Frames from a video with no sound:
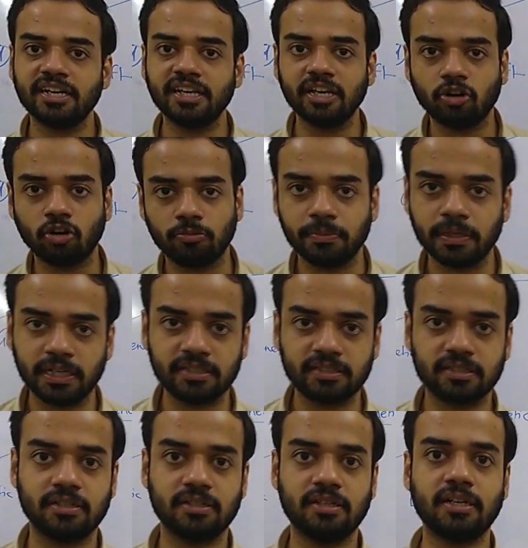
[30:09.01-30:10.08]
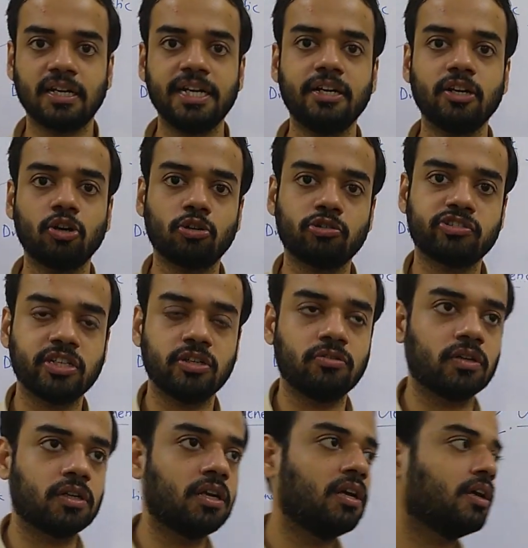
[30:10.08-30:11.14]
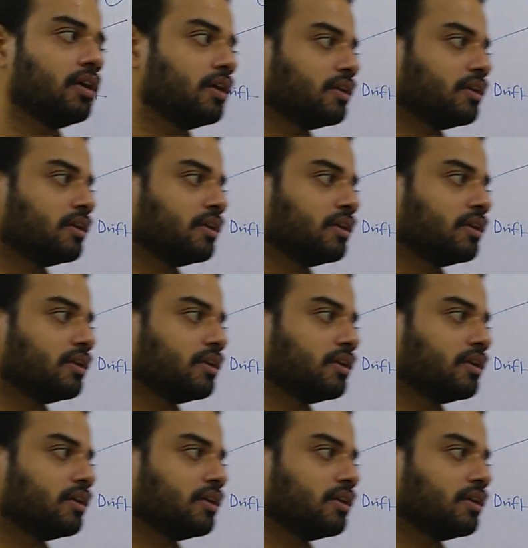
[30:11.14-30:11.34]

recombination, right? Crossing over.